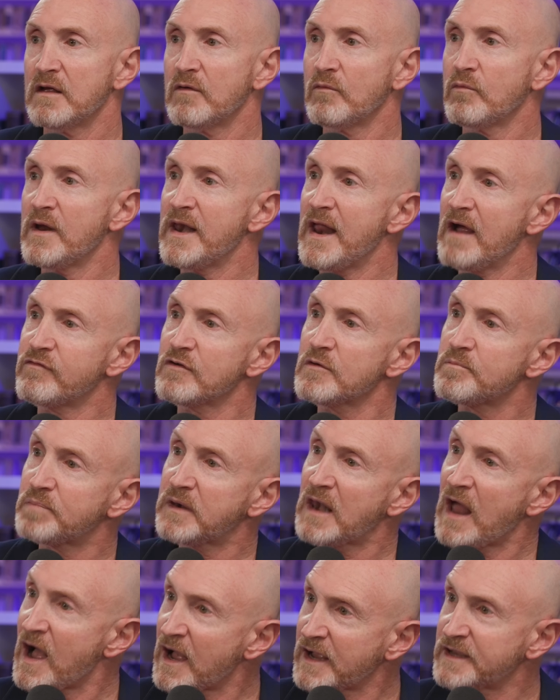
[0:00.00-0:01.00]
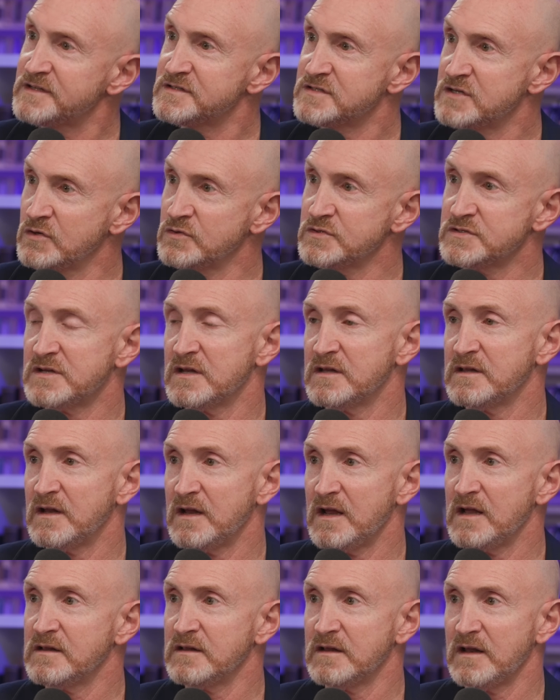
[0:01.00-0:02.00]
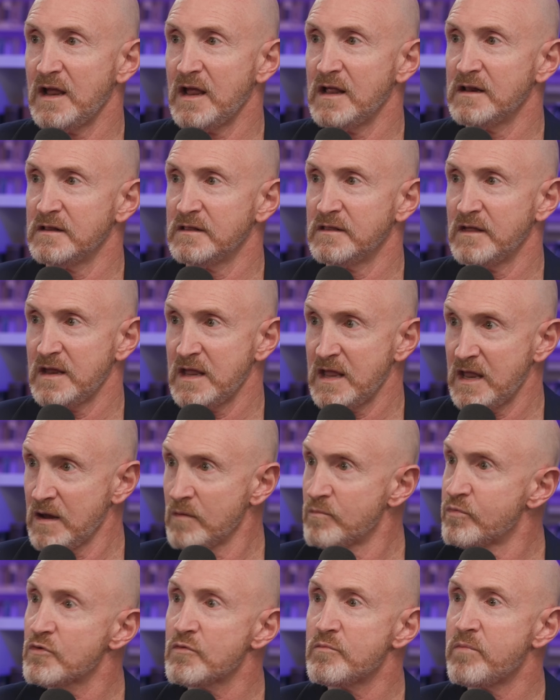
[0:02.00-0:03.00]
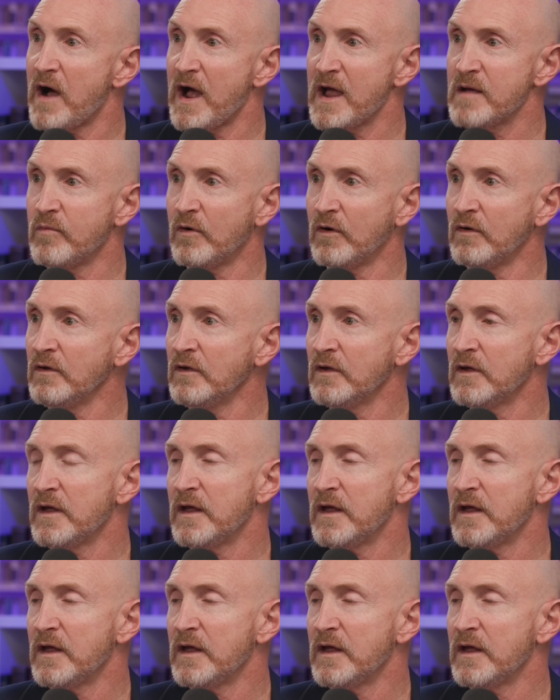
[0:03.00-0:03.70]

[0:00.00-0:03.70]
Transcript: whenever plach is used in the Hebrew Bible,